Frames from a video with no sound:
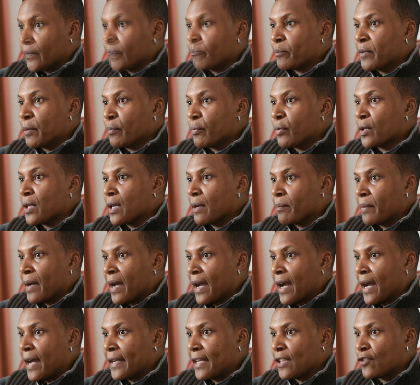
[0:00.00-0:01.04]
People come
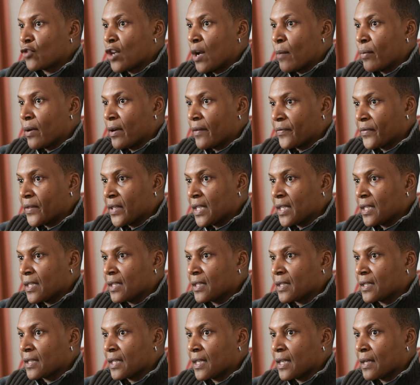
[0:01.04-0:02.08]
by and they drop off
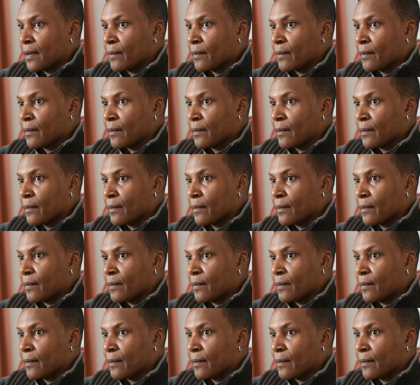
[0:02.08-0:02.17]
things